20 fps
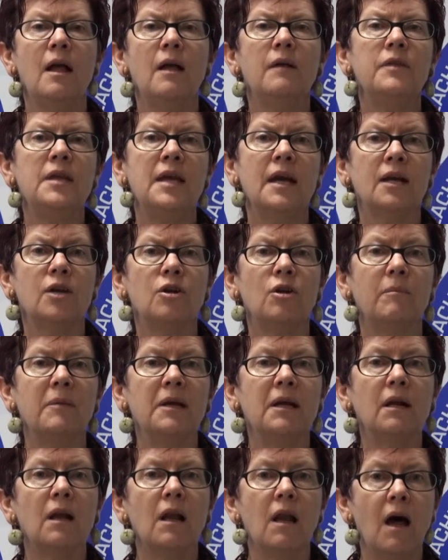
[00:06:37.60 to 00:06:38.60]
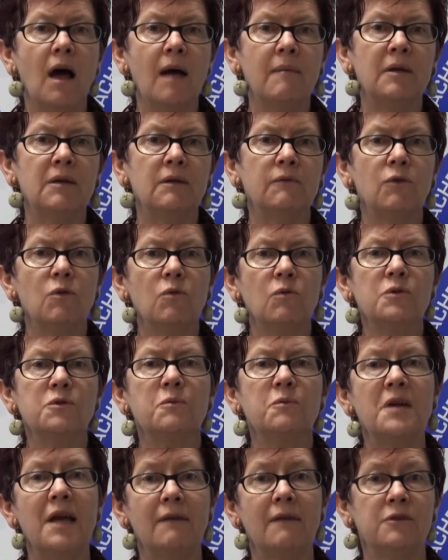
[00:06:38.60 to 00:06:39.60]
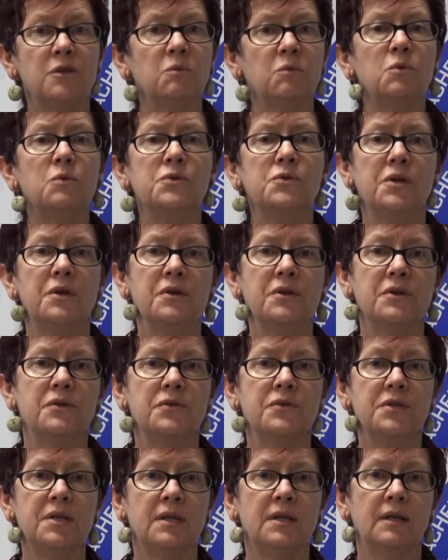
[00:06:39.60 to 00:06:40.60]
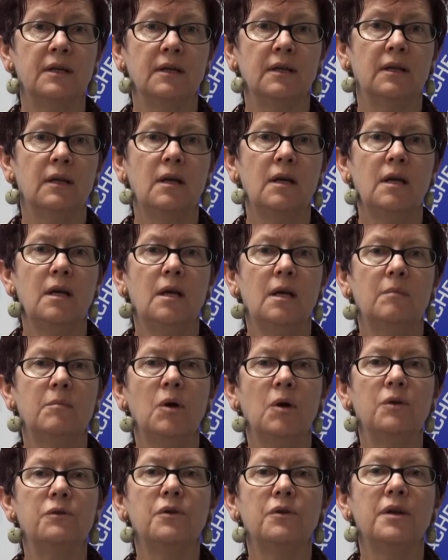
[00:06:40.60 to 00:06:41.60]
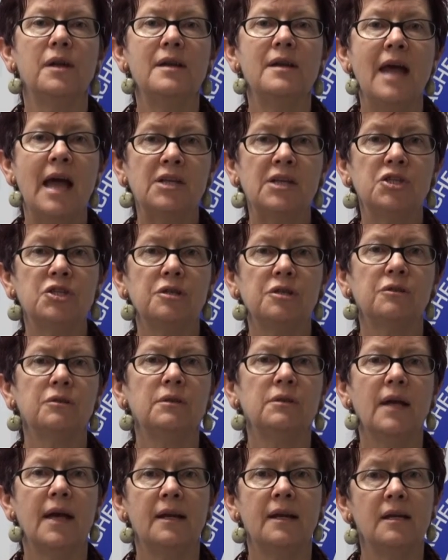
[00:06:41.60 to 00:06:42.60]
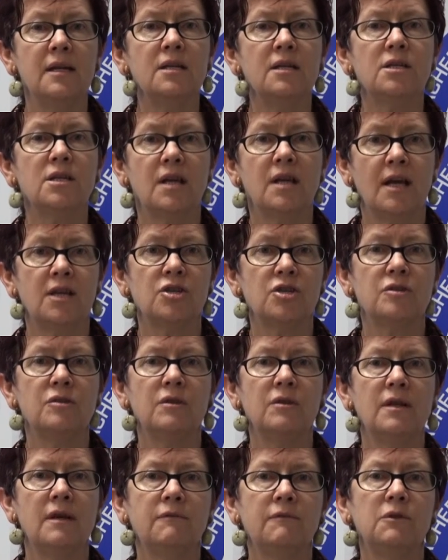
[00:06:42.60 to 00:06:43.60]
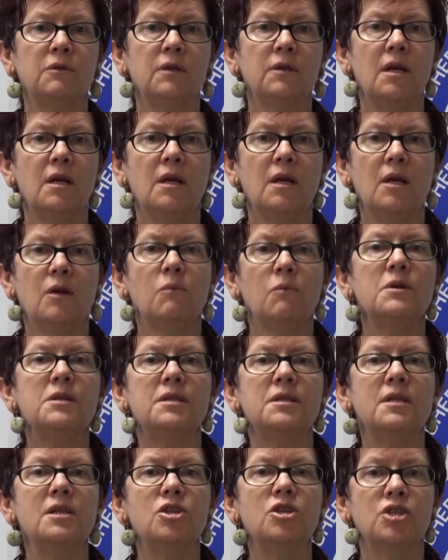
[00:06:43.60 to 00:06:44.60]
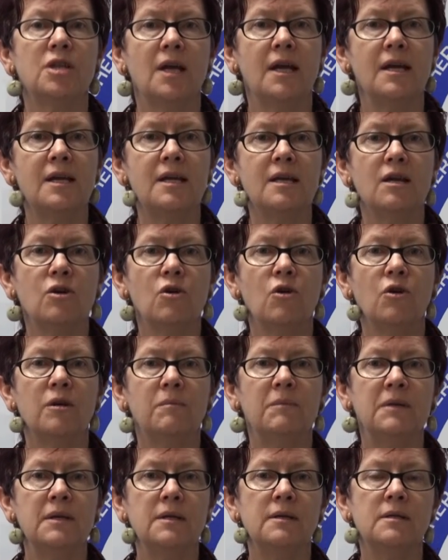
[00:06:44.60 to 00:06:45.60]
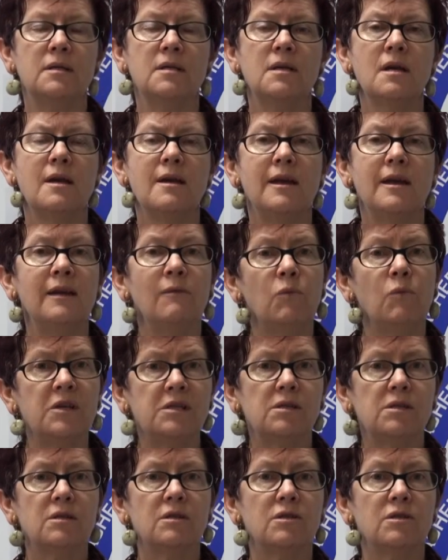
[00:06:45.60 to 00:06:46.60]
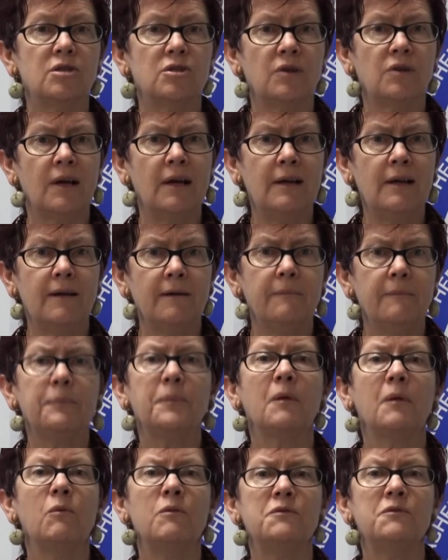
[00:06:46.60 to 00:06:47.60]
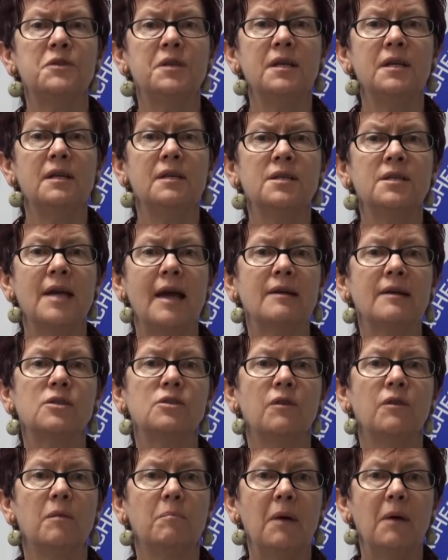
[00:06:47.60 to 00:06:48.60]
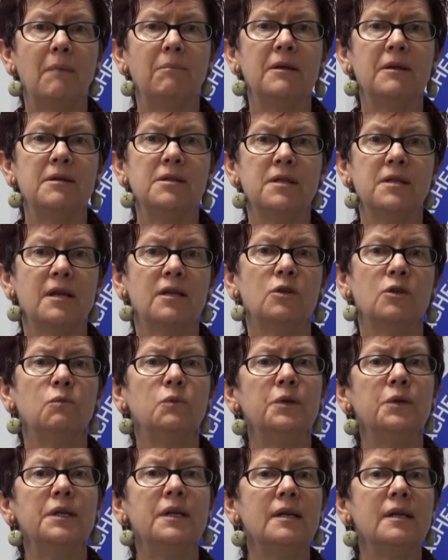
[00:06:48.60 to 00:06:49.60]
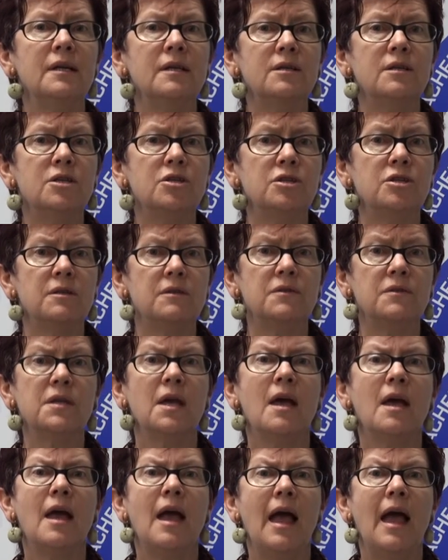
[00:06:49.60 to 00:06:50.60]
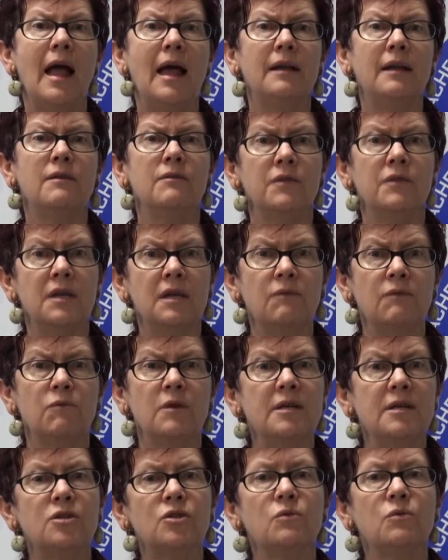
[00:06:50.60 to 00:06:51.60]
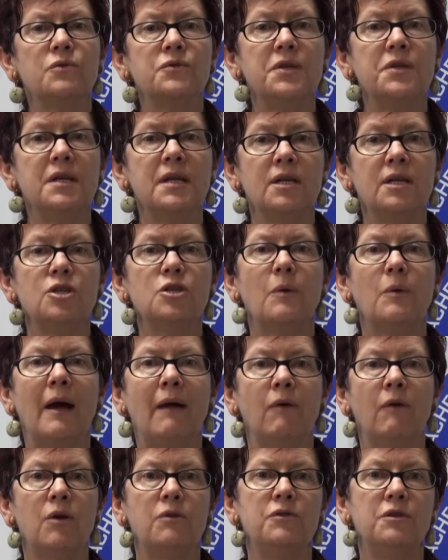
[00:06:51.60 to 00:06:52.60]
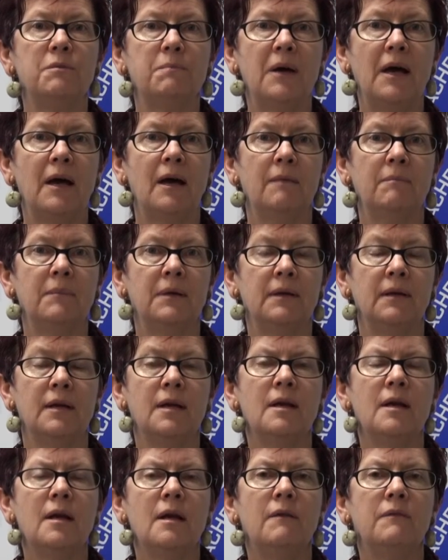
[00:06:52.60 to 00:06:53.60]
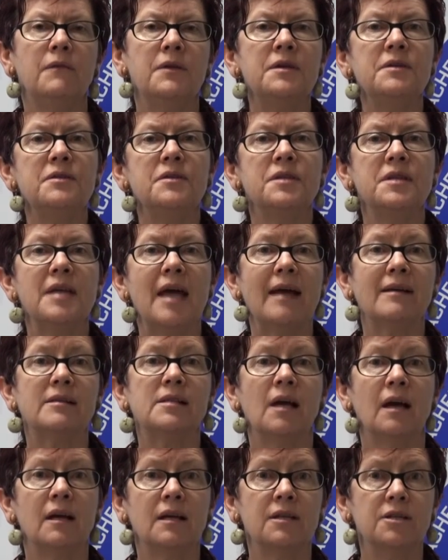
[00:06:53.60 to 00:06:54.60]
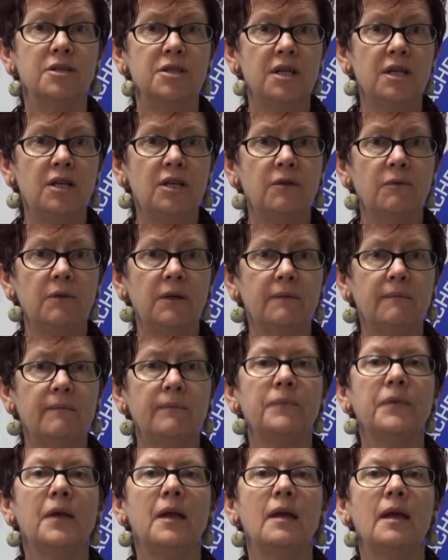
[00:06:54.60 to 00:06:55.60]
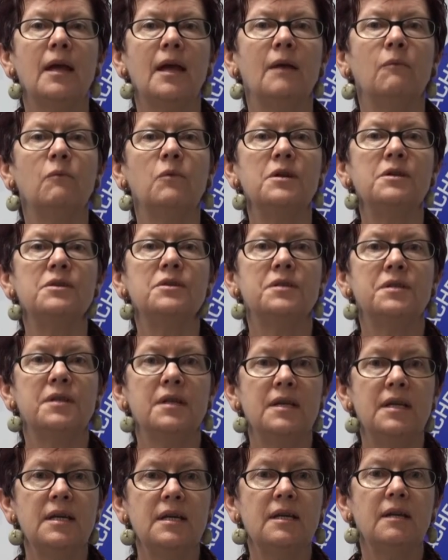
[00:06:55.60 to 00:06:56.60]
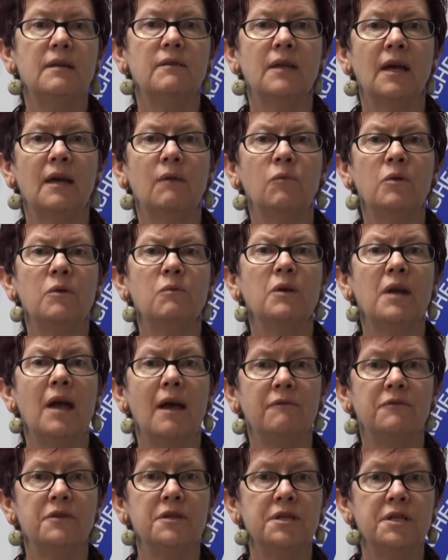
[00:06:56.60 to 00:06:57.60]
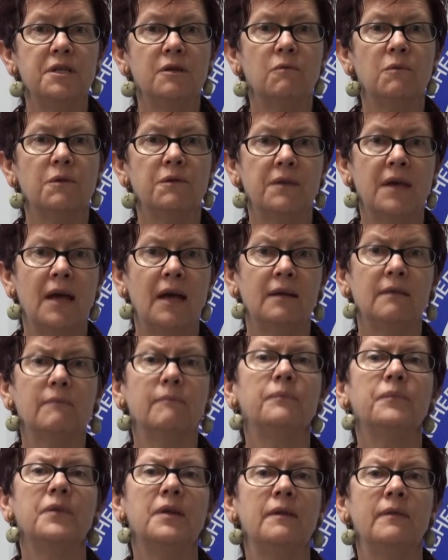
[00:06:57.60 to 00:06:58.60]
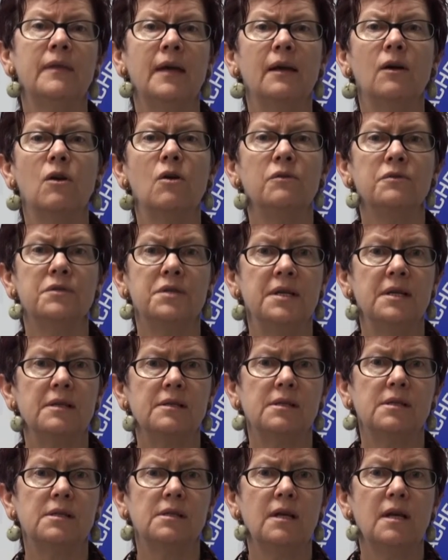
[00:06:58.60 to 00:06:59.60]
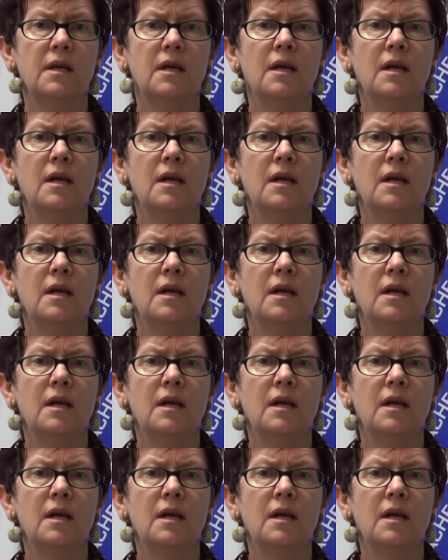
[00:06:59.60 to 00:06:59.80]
The economic climate, of course, we have to also consider. Both on a national and an international level, we see shaky economies. In Western Australia, we've seen attacks on the public sector working conditions and the resourcing into our own department. These attacks are continuing, and we see that we would have to deal with that in that context.